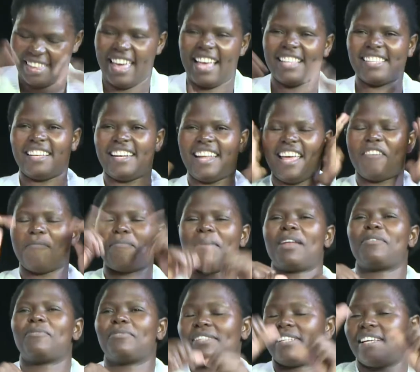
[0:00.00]
Because I
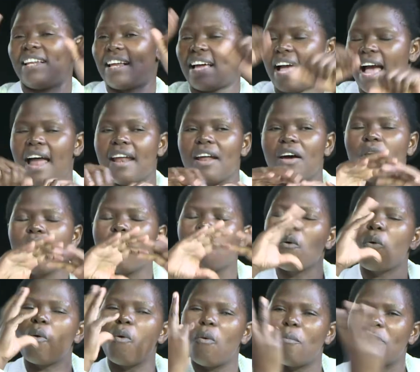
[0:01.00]
believe you can.
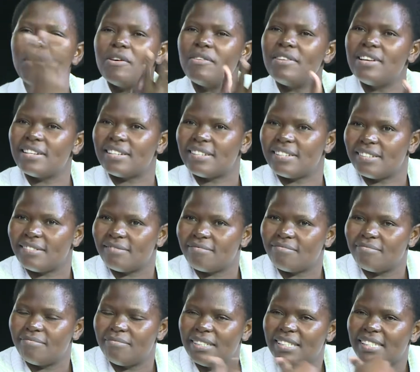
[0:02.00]
Me as a deaf person, I
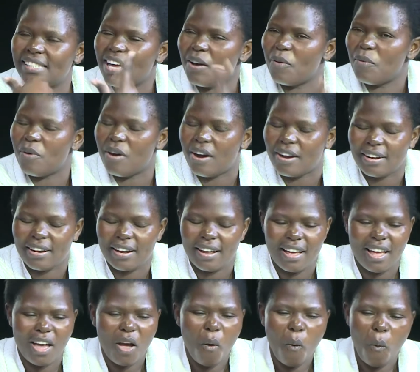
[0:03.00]
believe I can,
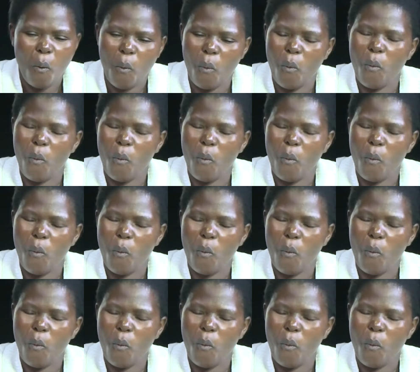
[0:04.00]
right?